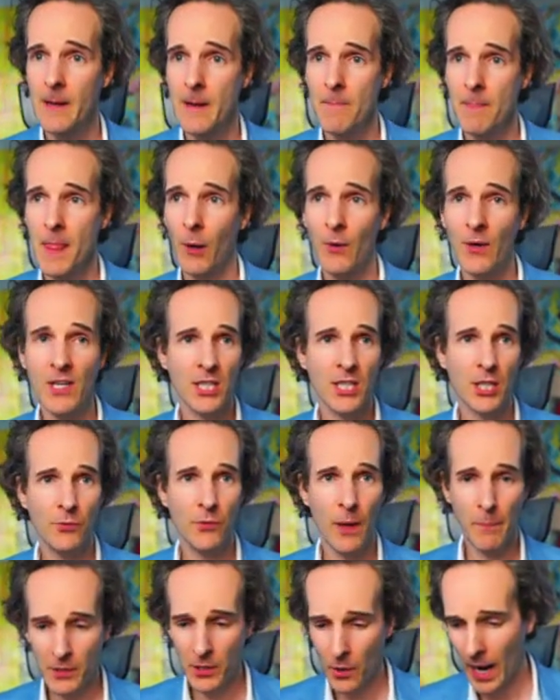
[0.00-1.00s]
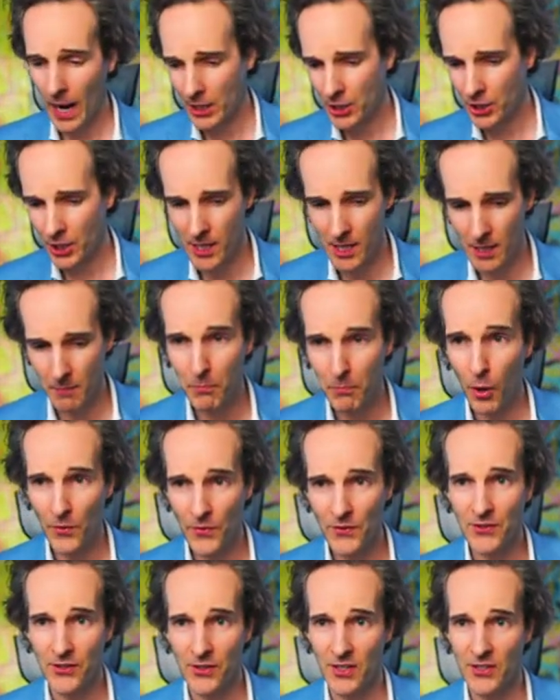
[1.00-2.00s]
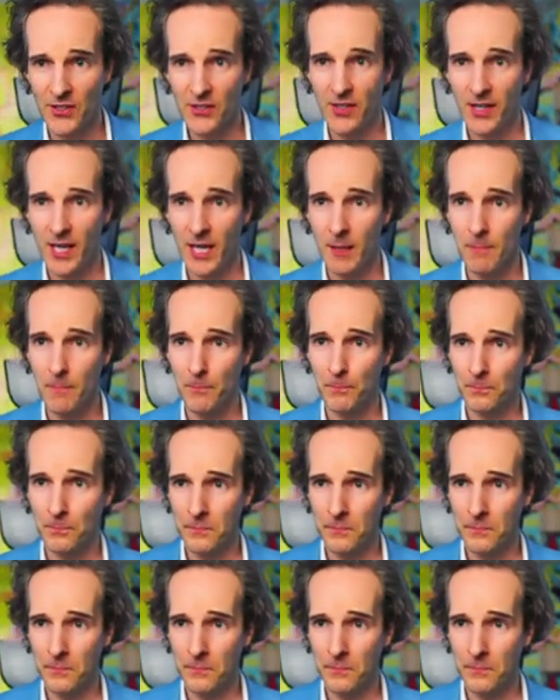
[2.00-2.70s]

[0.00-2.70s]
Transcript: Now, is crypto actually a Ponzi scheme?